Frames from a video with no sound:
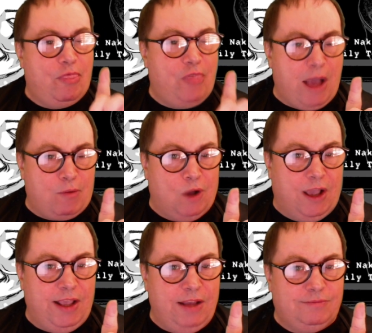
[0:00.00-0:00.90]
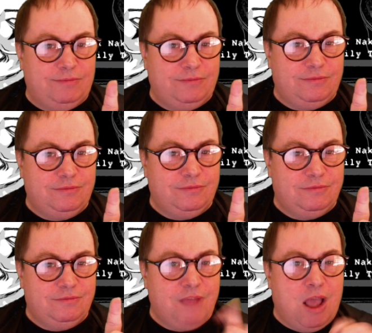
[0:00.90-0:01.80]
That way,
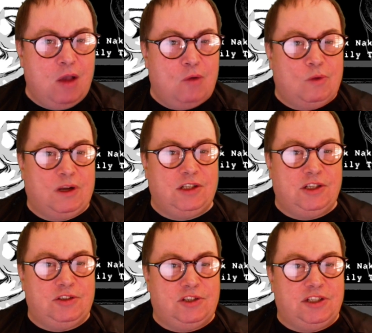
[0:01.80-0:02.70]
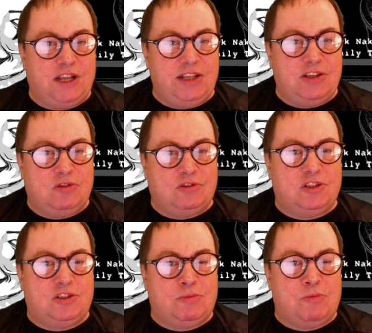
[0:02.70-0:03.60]
when I do today's
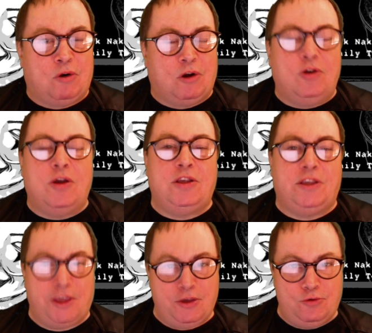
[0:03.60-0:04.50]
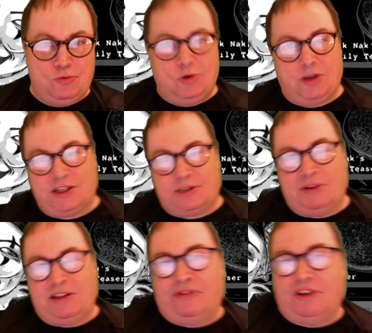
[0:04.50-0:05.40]
answers tomorrow, you will get to
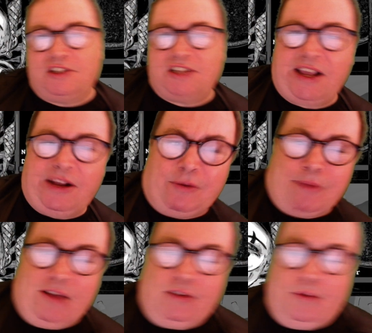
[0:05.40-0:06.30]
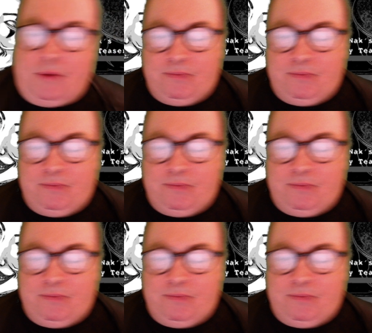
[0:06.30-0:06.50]
be the first to hear about them.